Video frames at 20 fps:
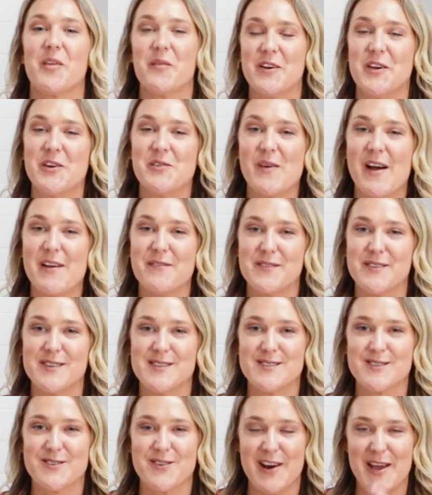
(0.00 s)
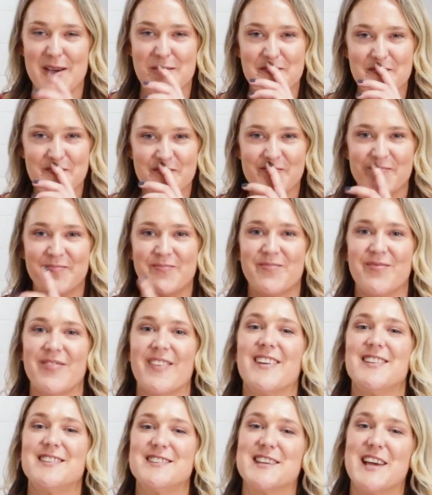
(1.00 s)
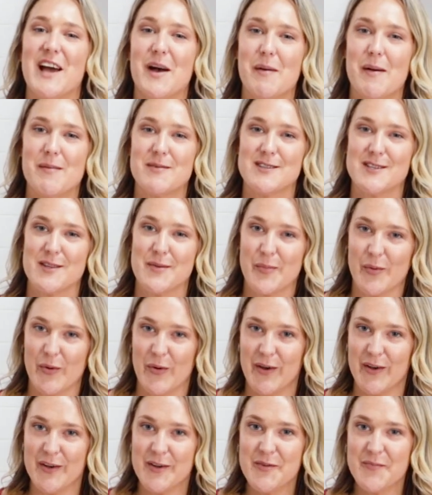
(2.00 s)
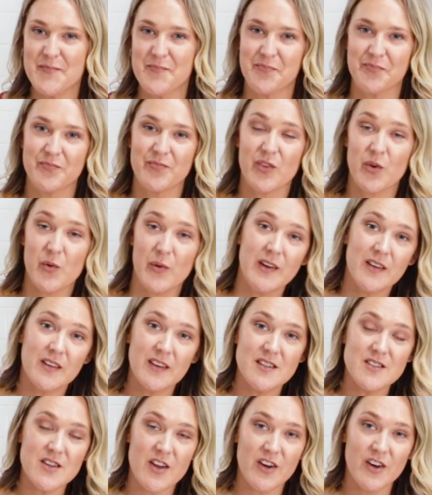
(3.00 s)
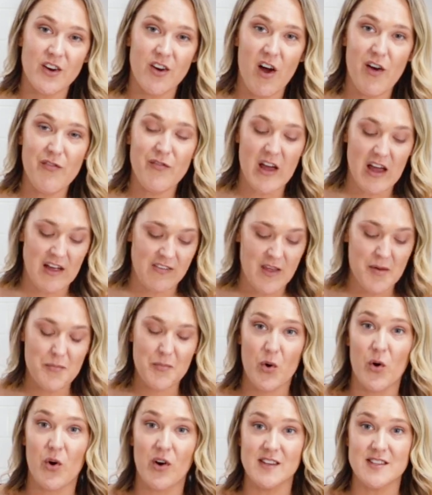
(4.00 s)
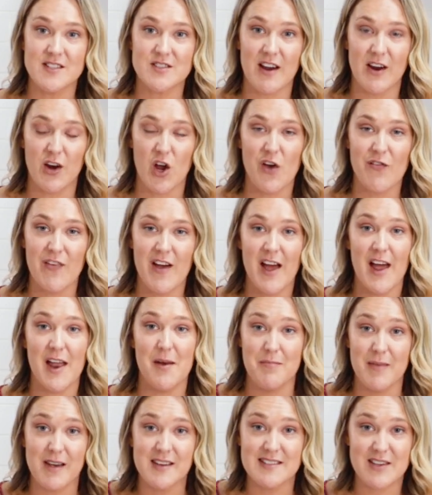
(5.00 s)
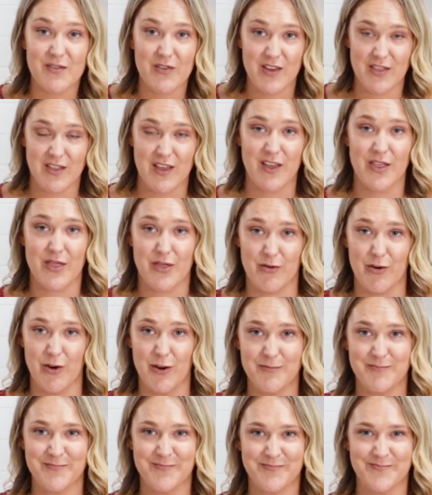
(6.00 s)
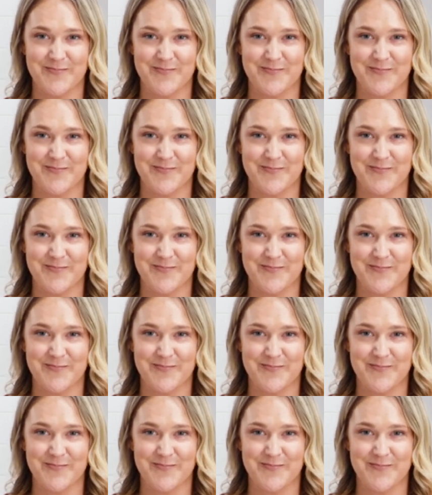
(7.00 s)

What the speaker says: We're gonna wait for this cream to come up to the boil, quickly turn it off, and then pour it straight over and mix everything through.